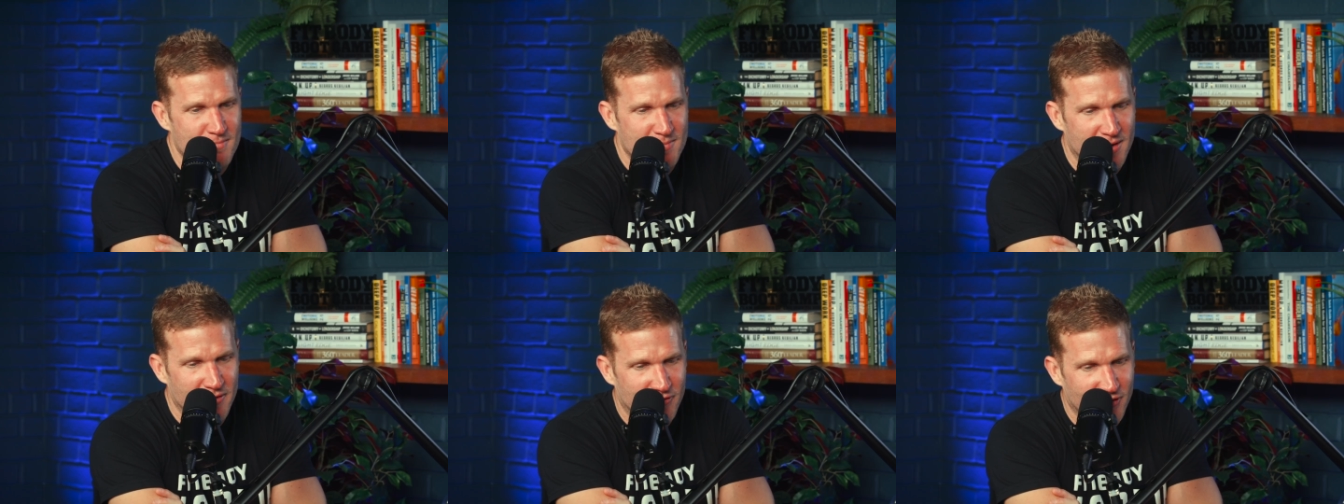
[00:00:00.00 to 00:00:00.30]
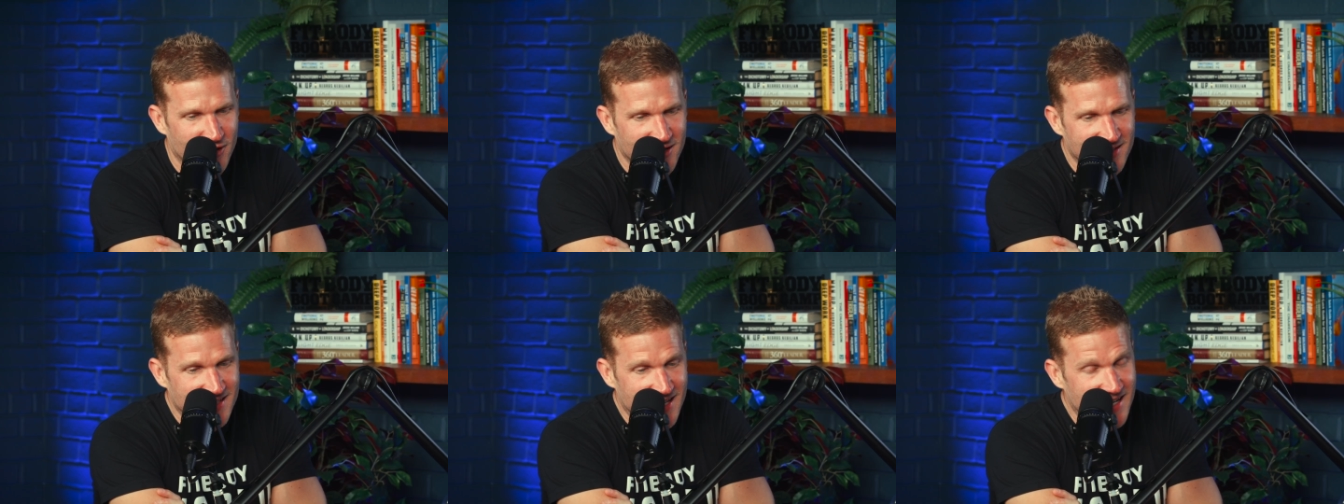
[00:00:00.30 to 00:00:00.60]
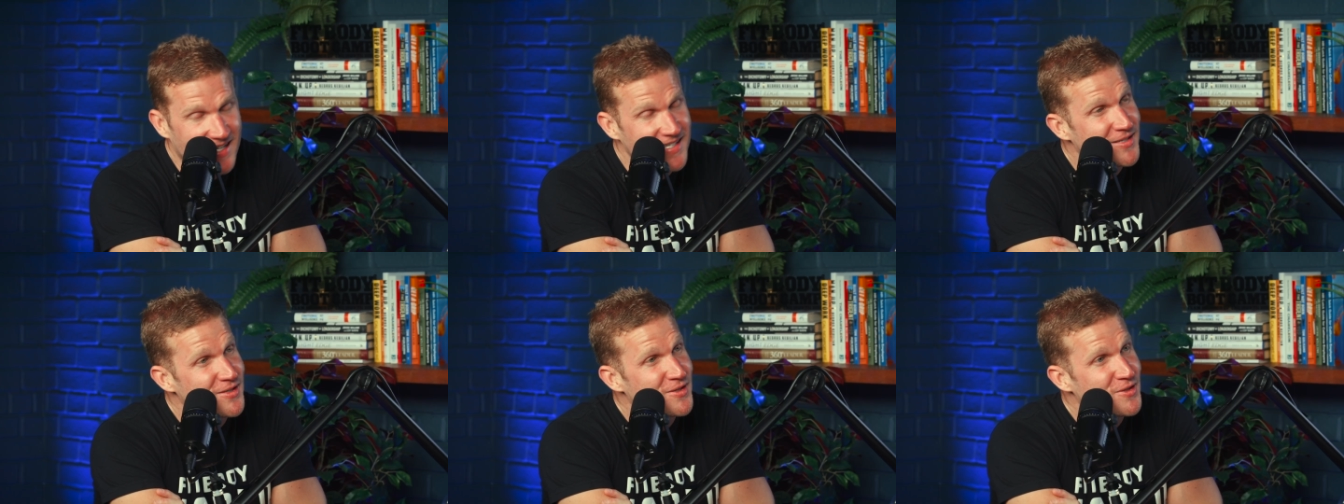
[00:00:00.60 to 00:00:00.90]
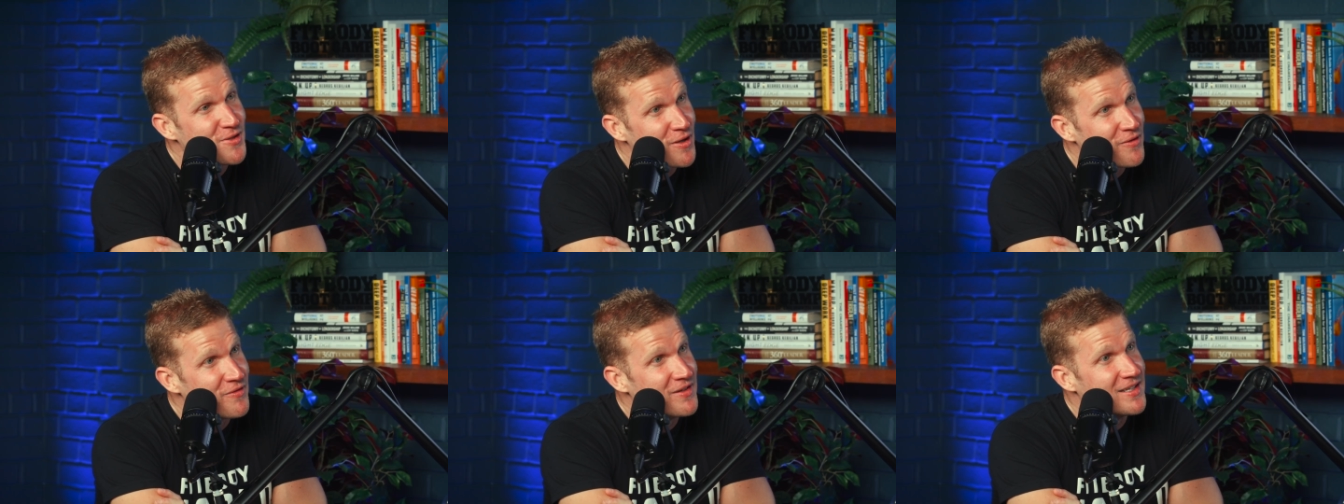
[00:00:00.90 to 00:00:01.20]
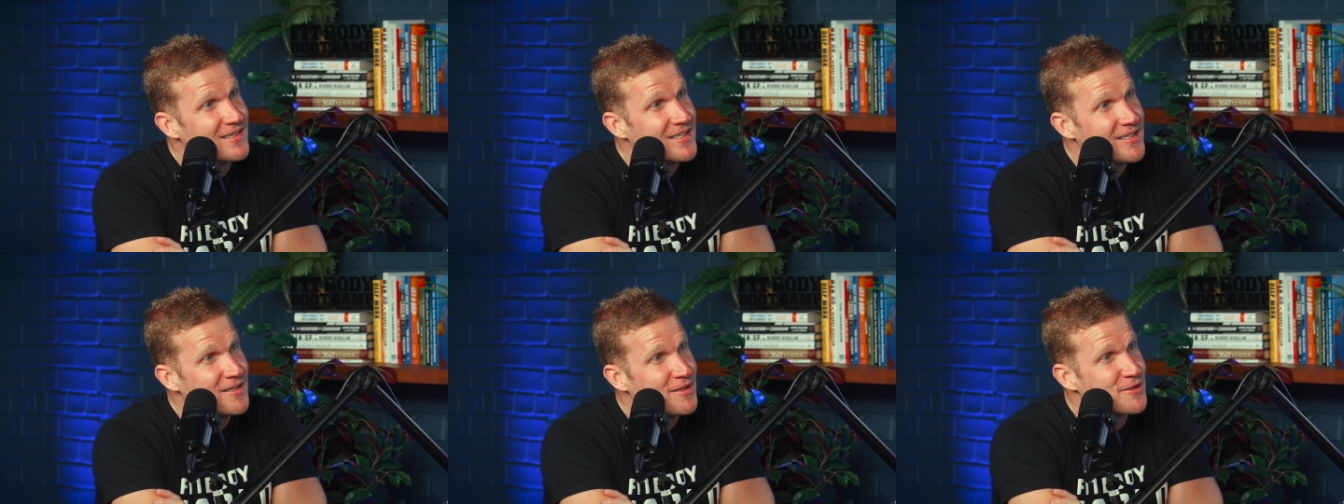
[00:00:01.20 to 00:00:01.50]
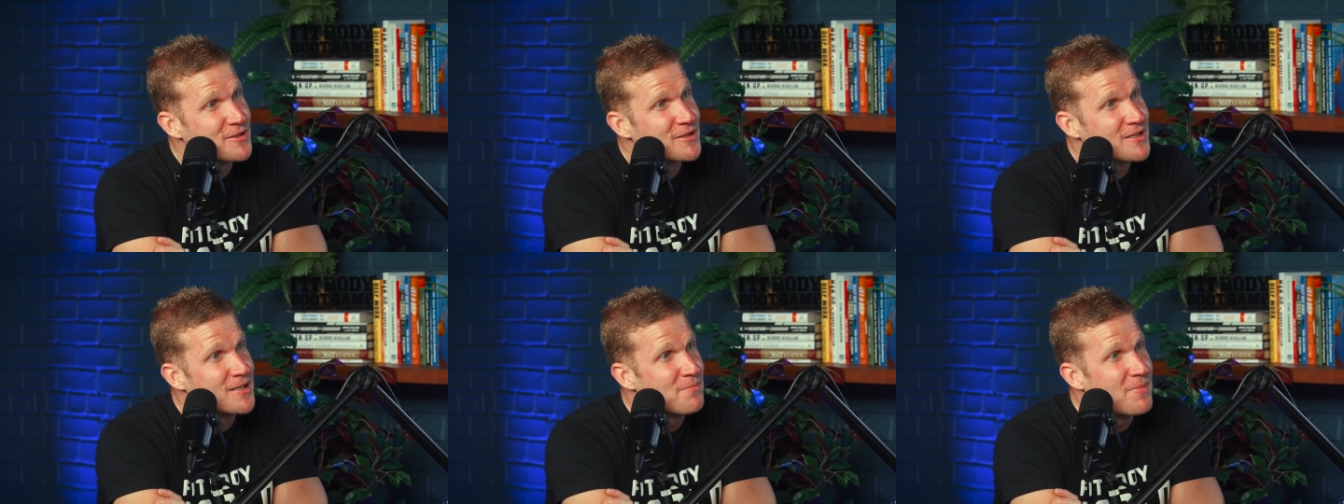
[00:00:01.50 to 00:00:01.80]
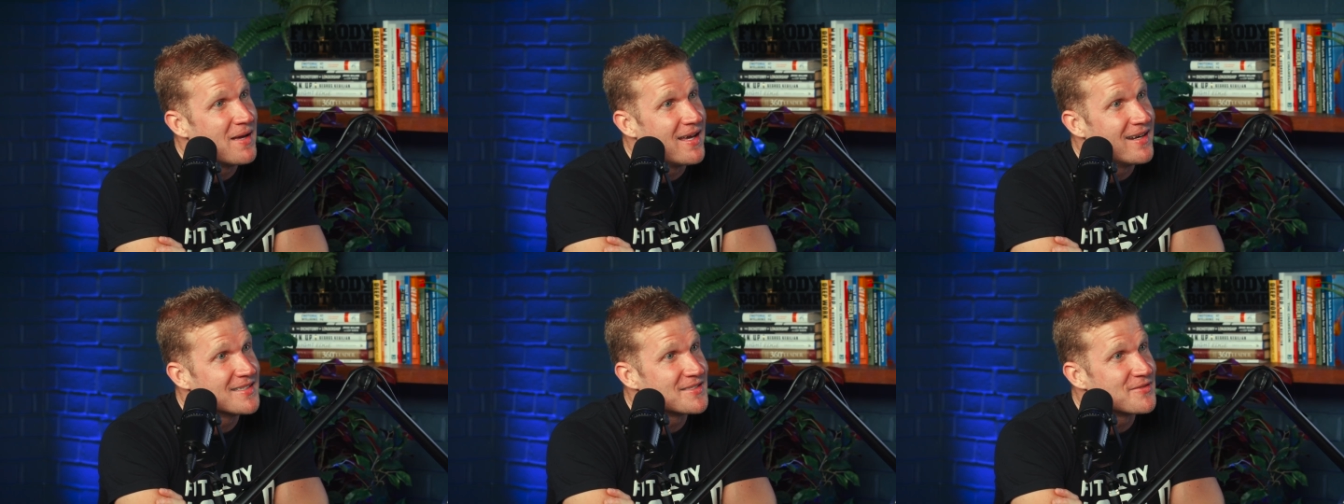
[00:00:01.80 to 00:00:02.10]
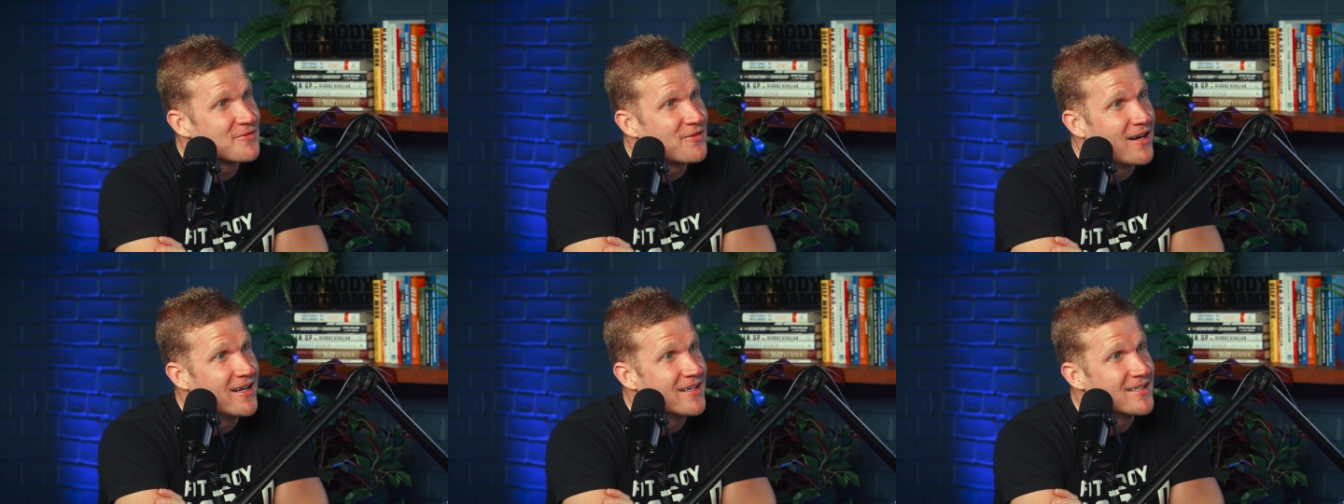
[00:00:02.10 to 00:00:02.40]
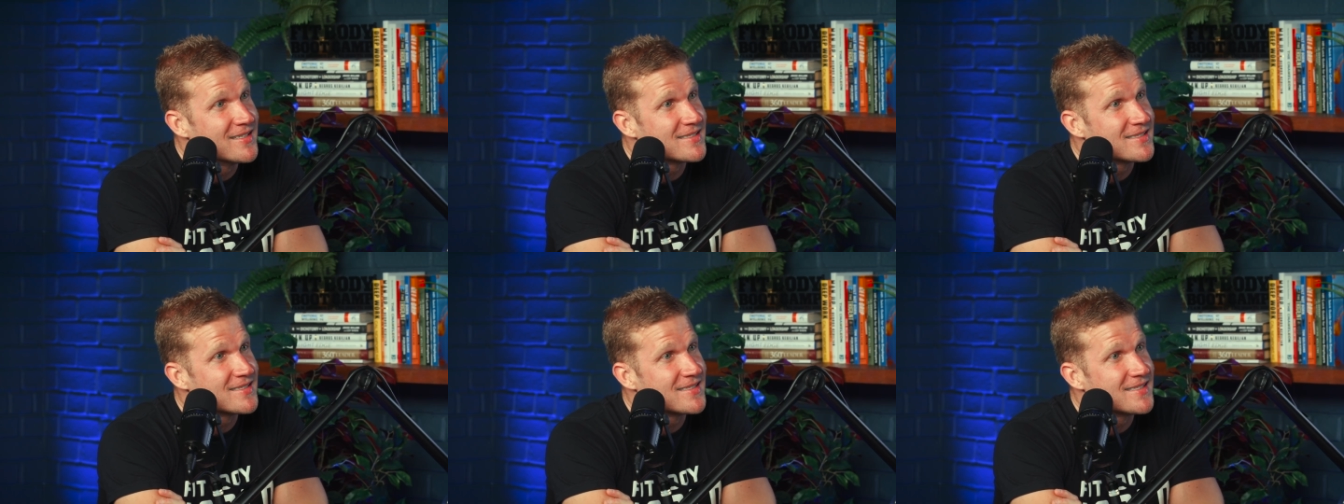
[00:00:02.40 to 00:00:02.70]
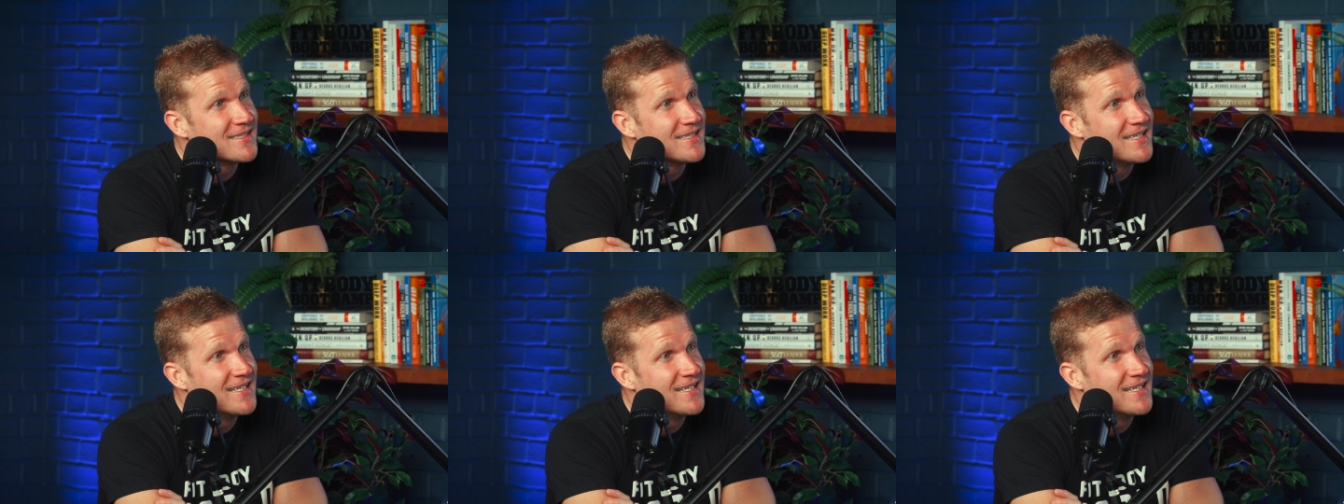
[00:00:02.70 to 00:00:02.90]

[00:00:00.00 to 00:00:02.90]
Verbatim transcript: My friend, that is servant leadership at its finest.